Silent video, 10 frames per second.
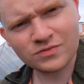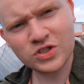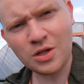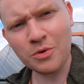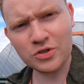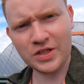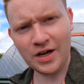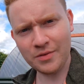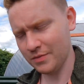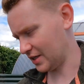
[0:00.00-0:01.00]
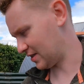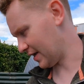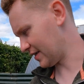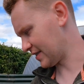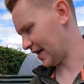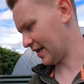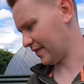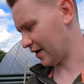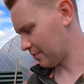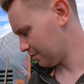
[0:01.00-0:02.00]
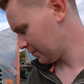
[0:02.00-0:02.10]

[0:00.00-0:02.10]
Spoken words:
almost there. It is getting there.